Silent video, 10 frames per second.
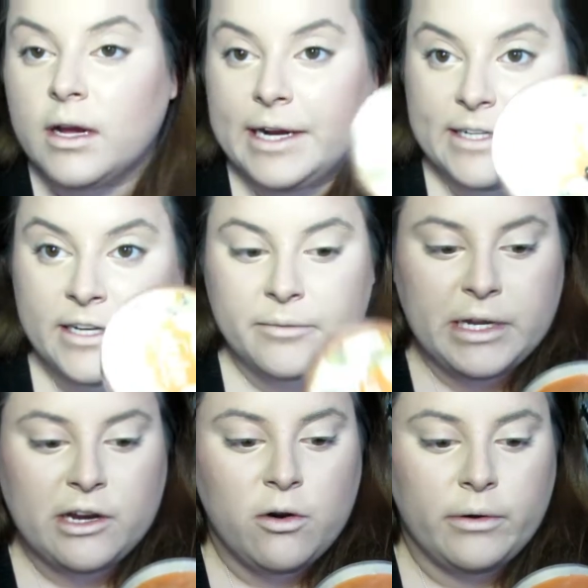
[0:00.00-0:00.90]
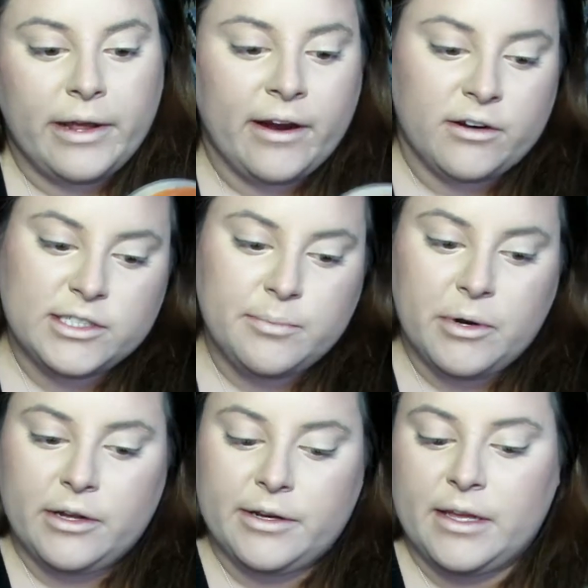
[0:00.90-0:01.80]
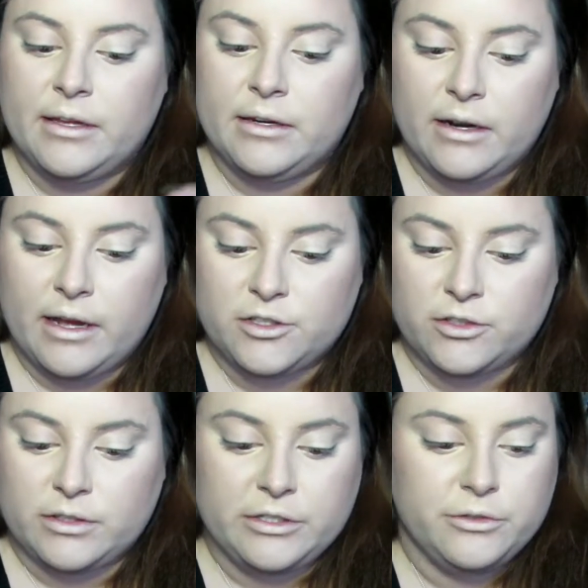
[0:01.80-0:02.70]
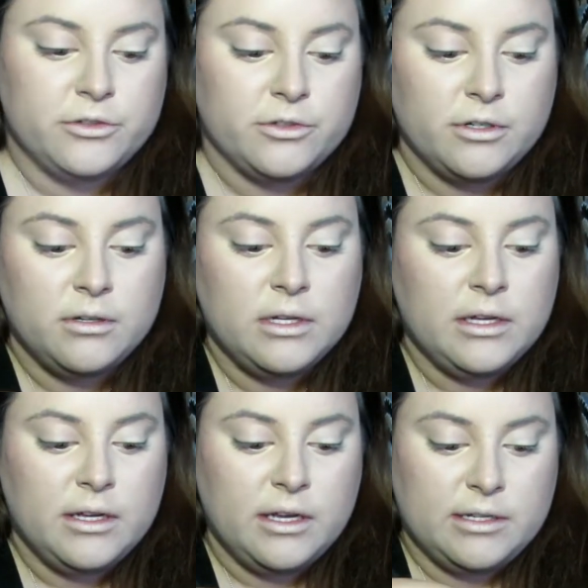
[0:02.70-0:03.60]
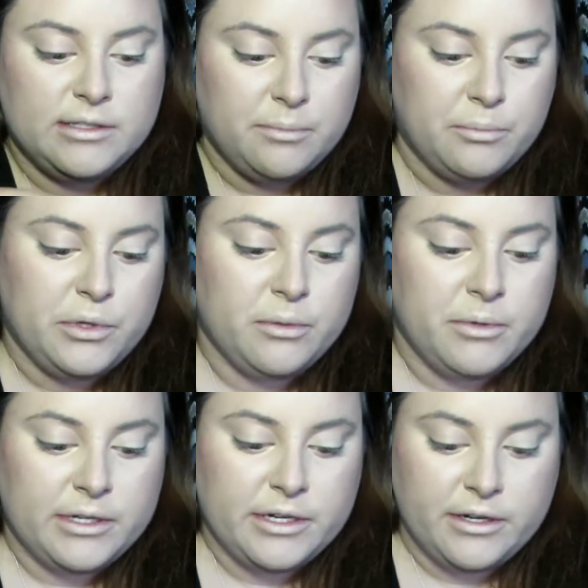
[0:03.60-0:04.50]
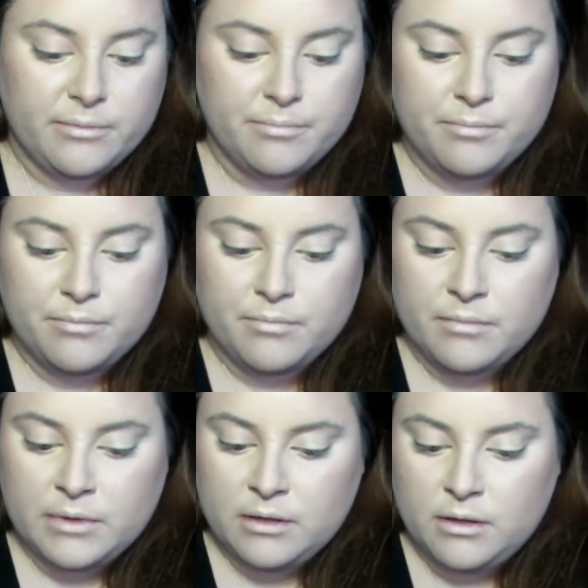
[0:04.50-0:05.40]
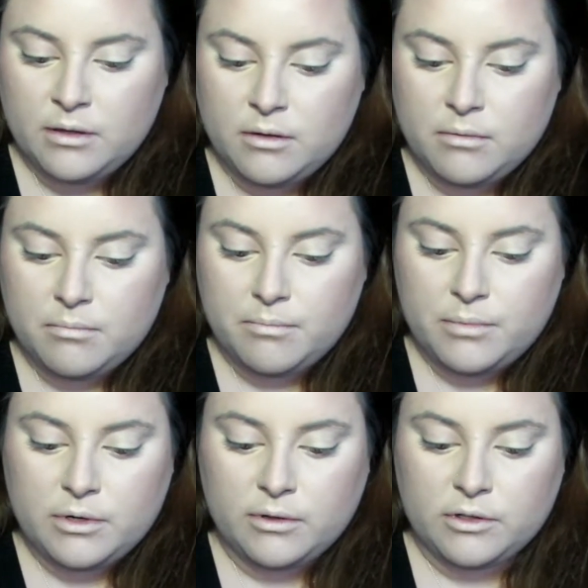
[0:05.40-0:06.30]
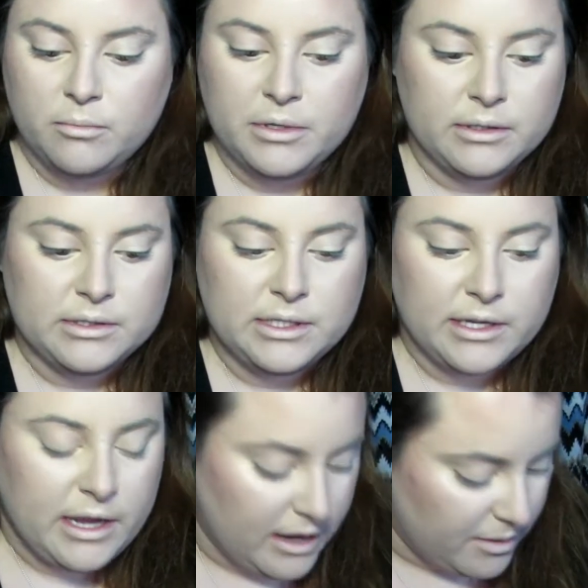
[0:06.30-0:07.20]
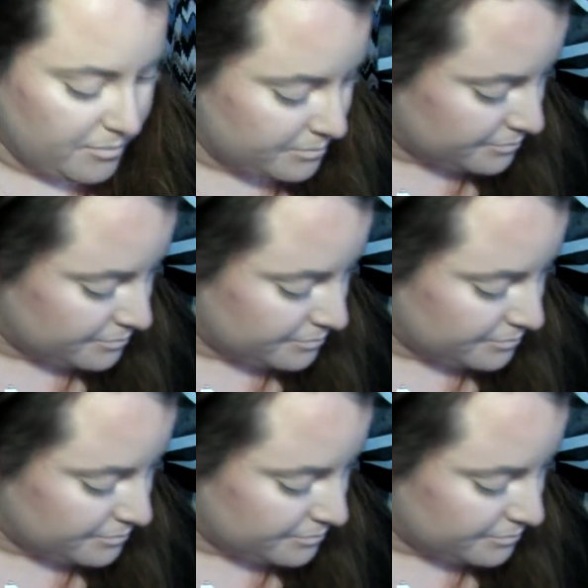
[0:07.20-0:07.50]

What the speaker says: I take my Coty Airspun in Naturally Neutral and a damp beauty blender, put a little bit into the cap,